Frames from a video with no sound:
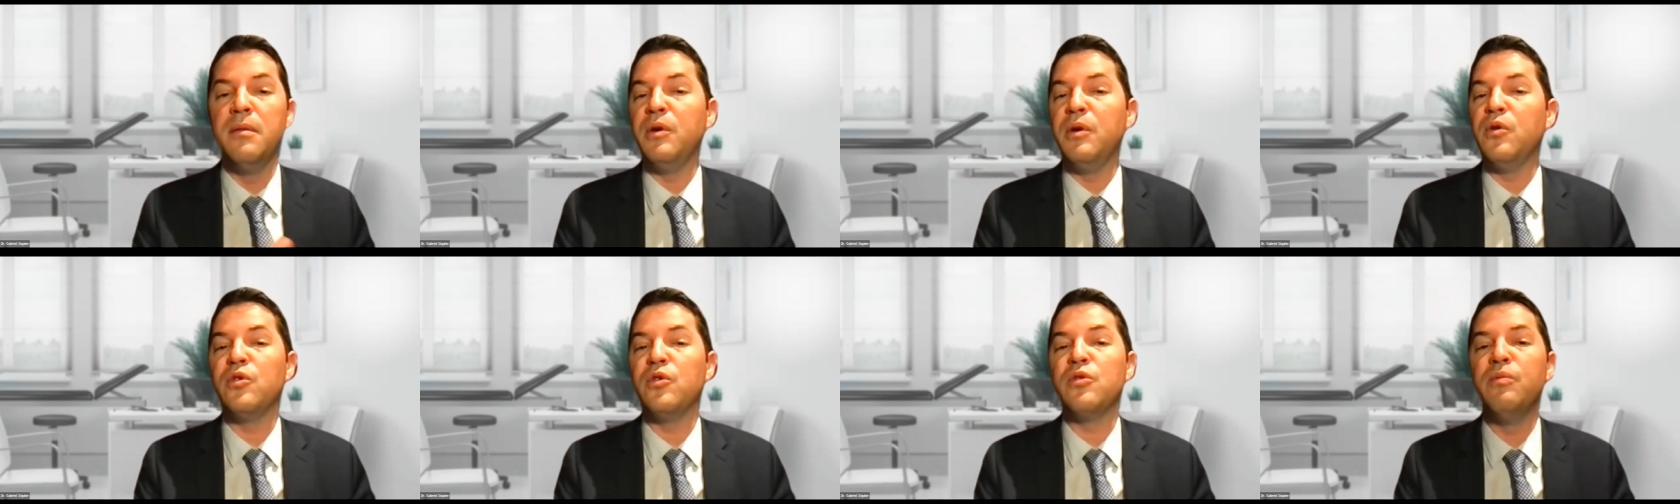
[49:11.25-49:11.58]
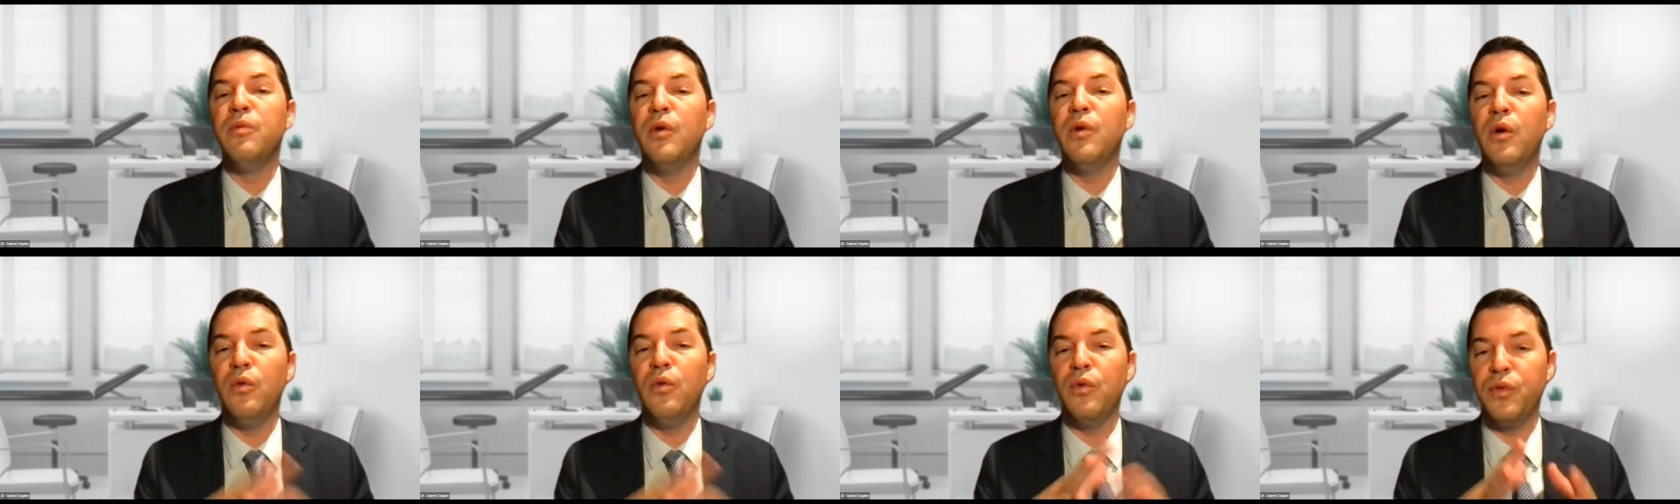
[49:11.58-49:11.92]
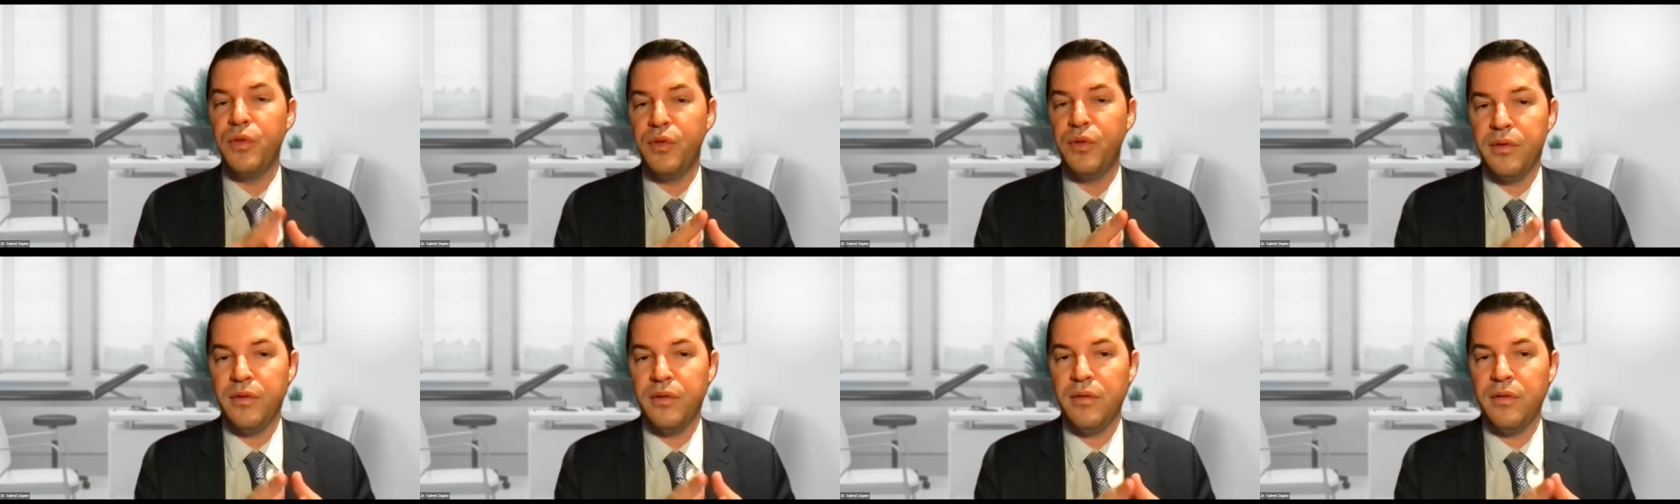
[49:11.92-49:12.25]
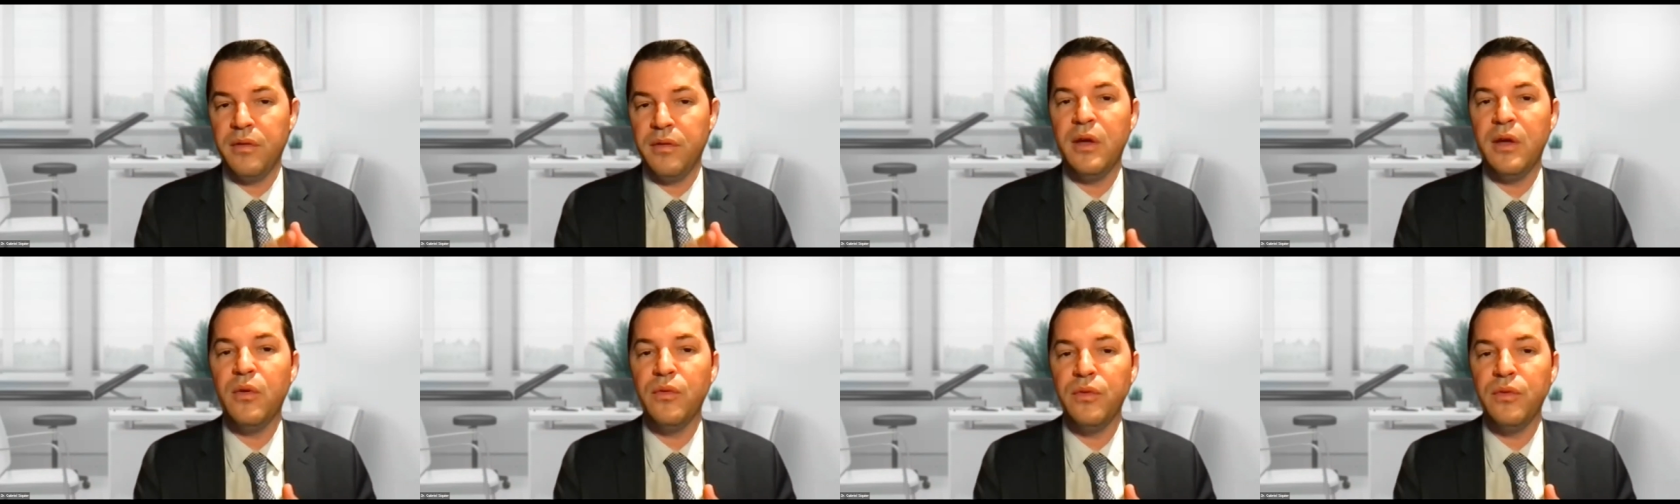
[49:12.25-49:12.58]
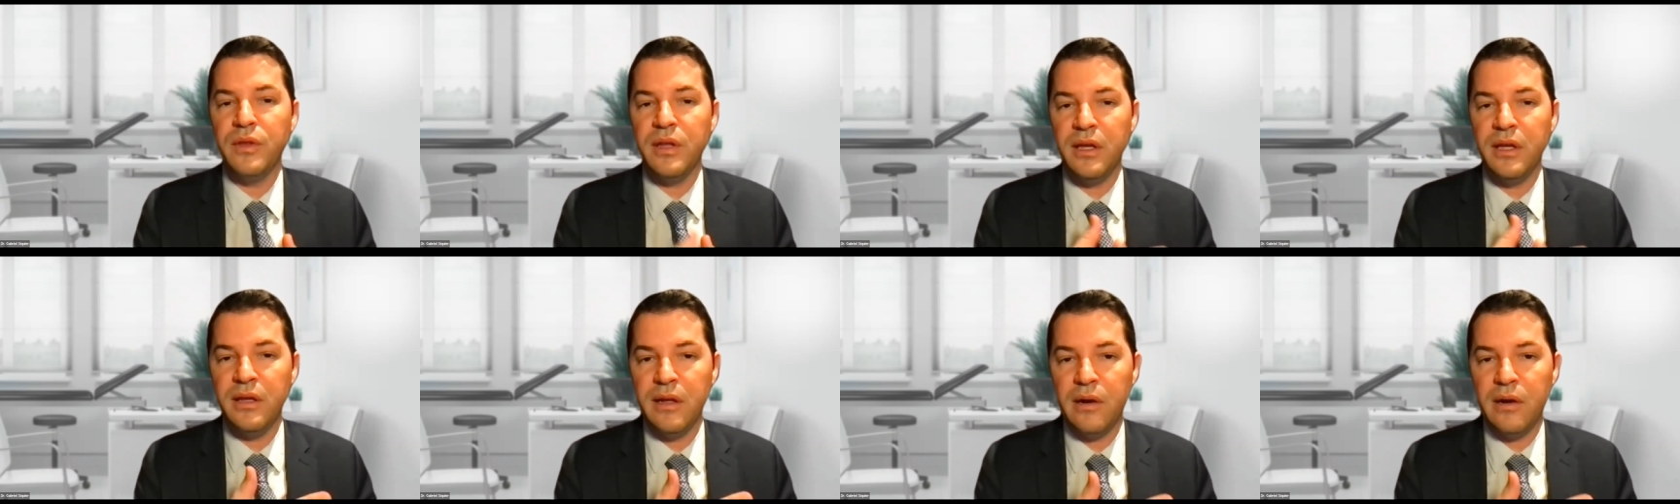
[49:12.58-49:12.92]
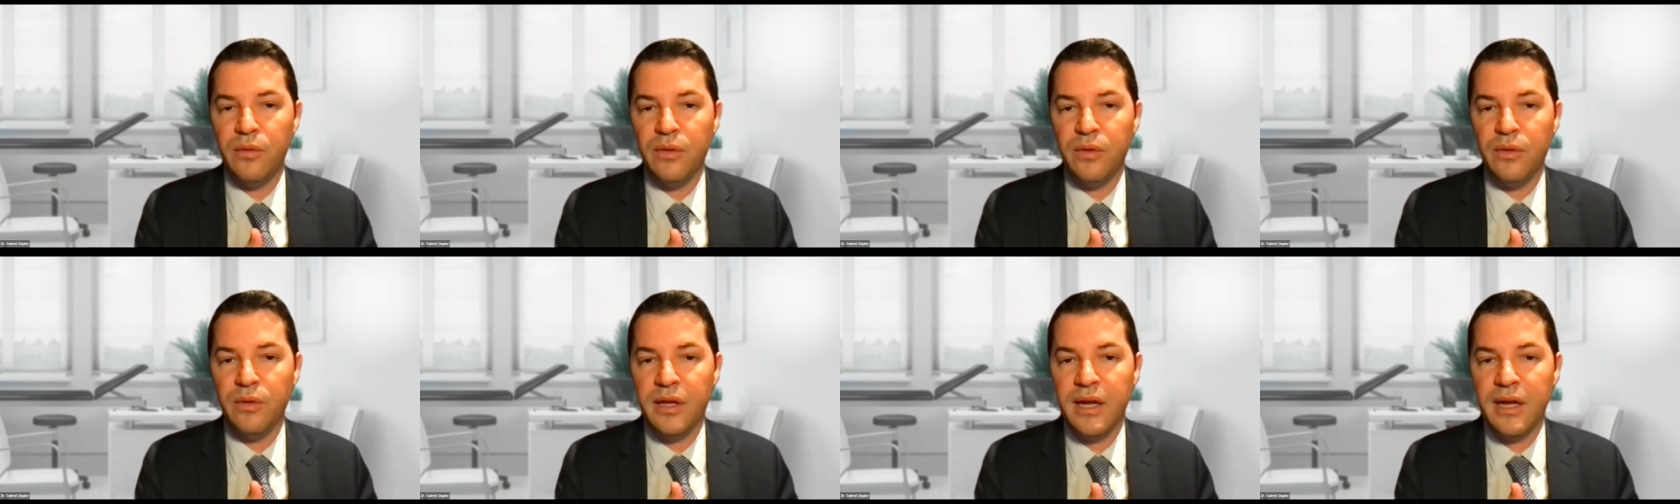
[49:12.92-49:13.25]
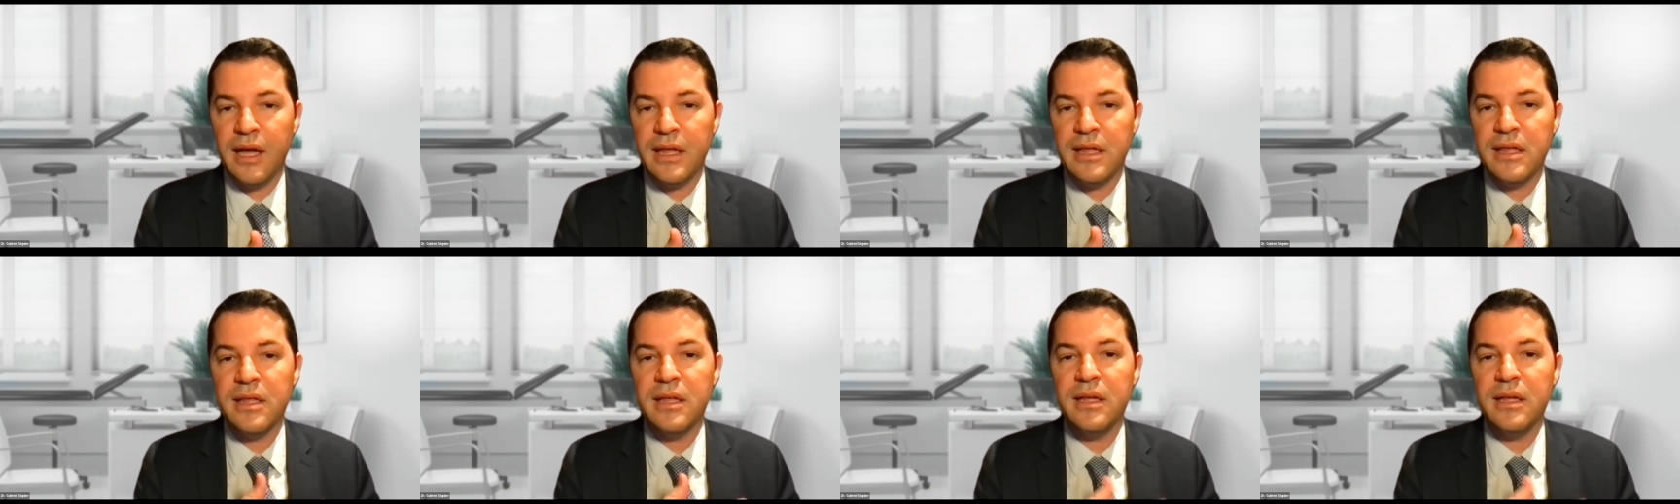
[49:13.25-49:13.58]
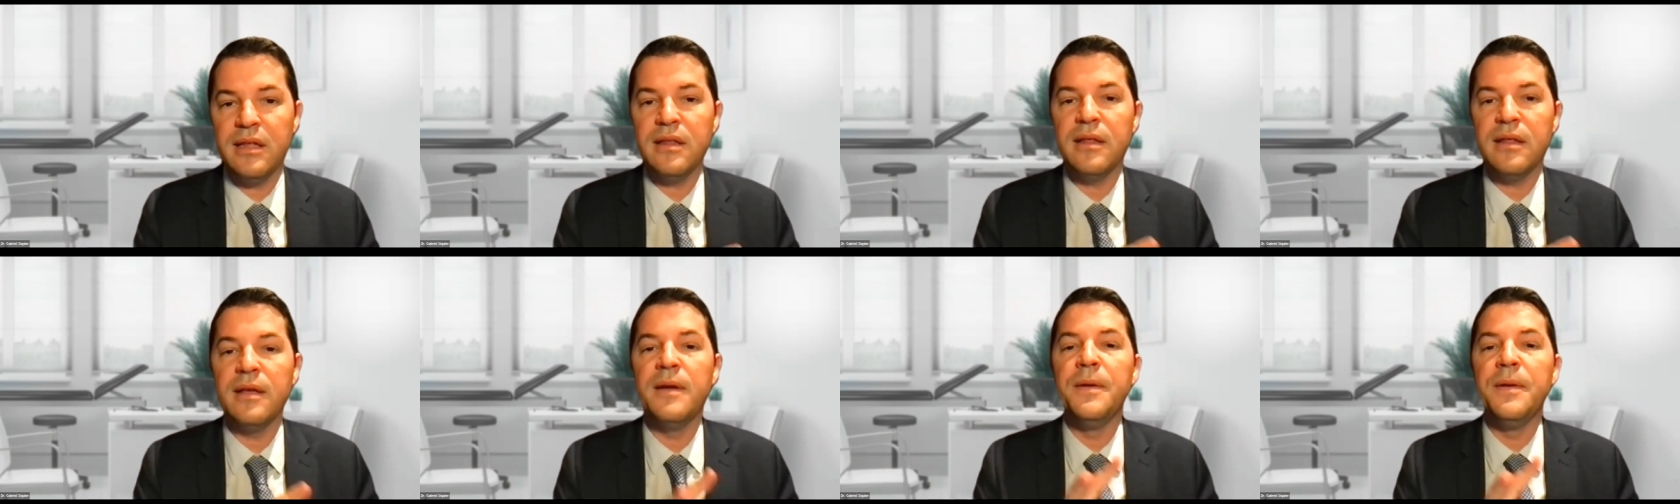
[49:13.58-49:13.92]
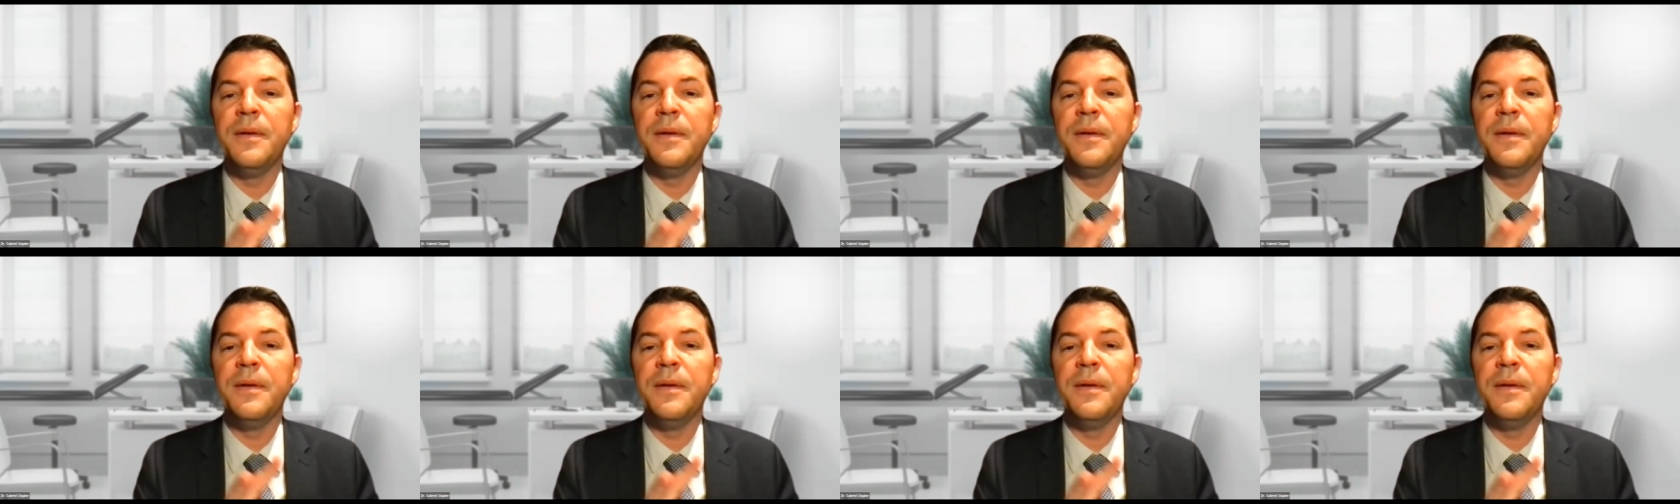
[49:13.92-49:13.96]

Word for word: because both they contain hyaluronic acid,